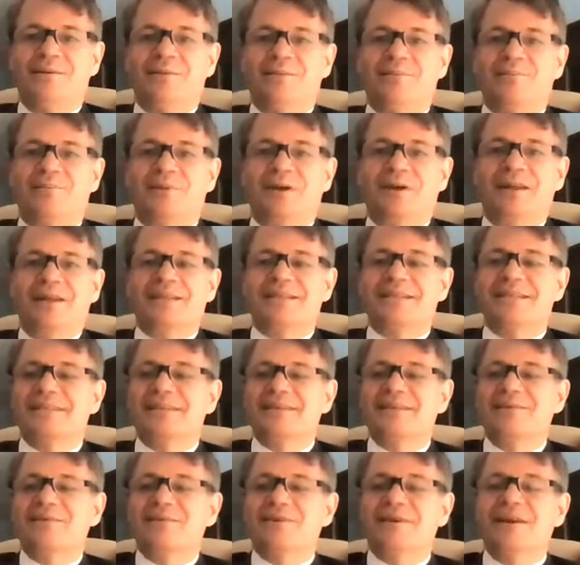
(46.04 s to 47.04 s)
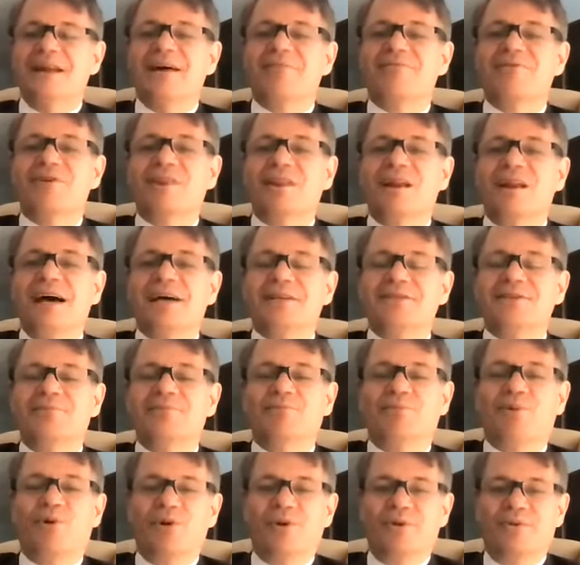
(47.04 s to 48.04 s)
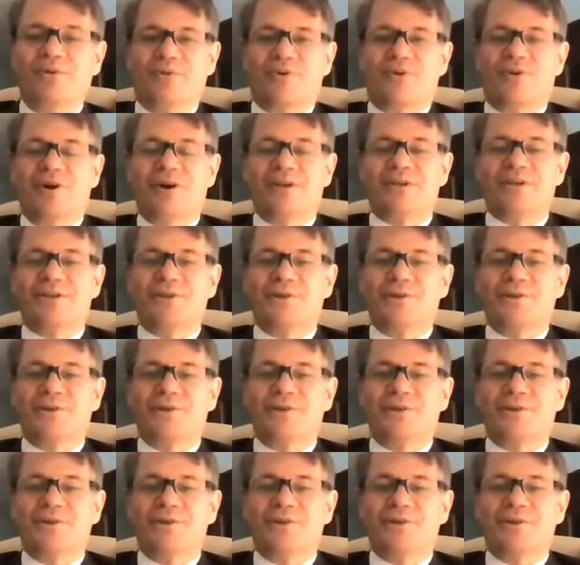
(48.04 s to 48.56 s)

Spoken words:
But it's nevertheless important for us